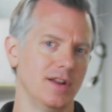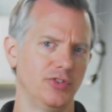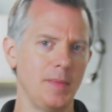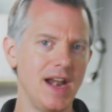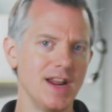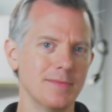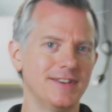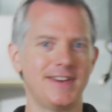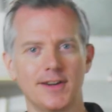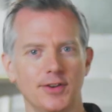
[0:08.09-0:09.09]
Germanium
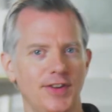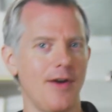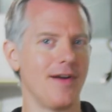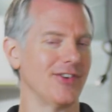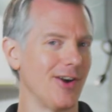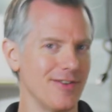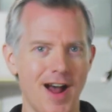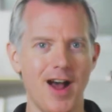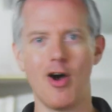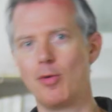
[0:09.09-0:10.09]
detectors, however, are
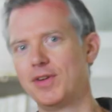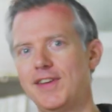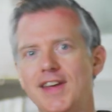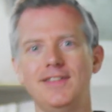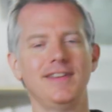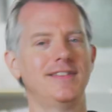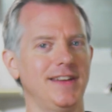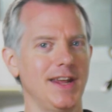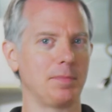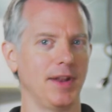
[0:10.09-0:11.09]
not always easy
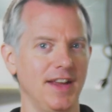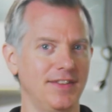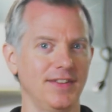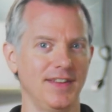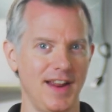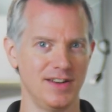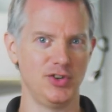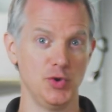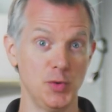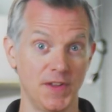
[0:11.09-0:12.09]
to get places
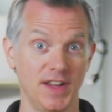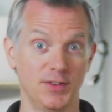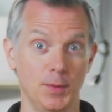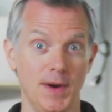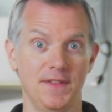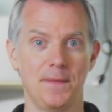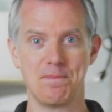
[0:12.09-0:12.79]
and do things with.